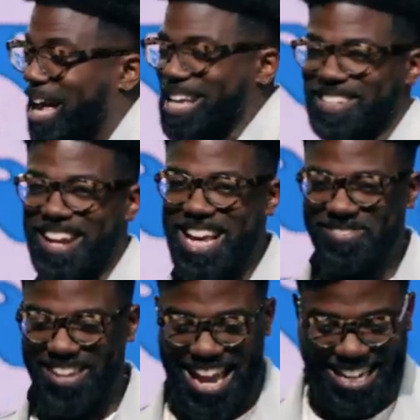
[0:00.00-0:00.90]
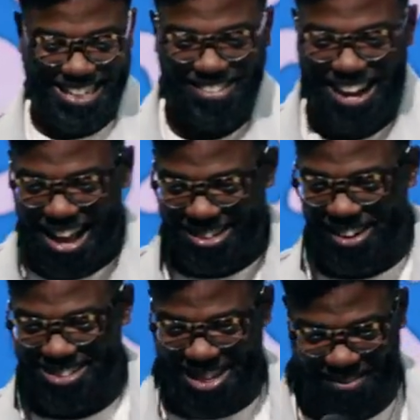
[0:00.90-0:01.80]
I sound educated, don't I? I knew I
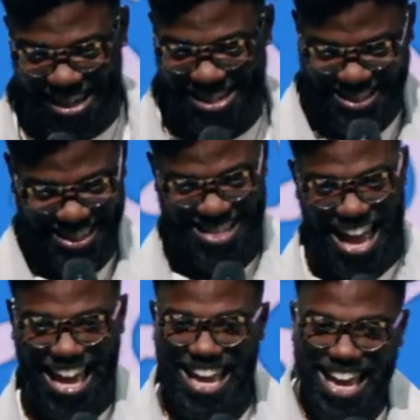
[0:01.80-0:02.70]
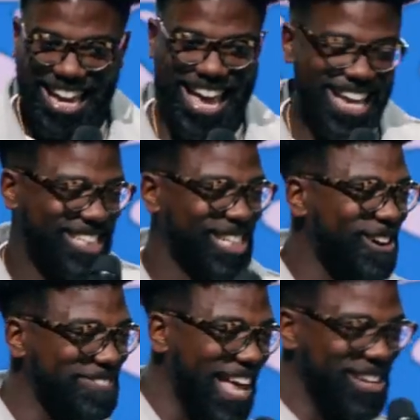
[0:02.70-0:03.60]
was coming to Houston, so I got to show
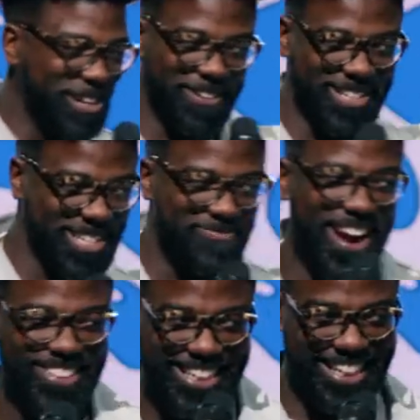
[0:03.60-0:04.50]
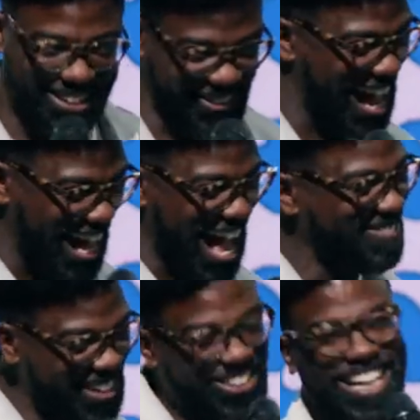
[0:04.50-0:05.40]
off that University of Maryland degree. I got
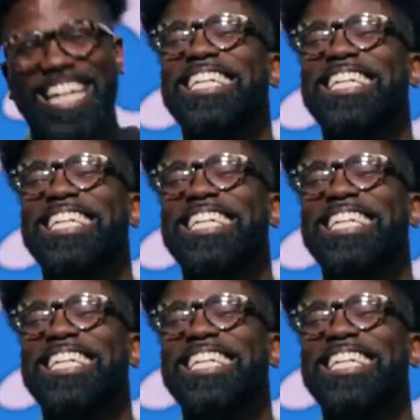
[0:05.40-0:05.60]
me one.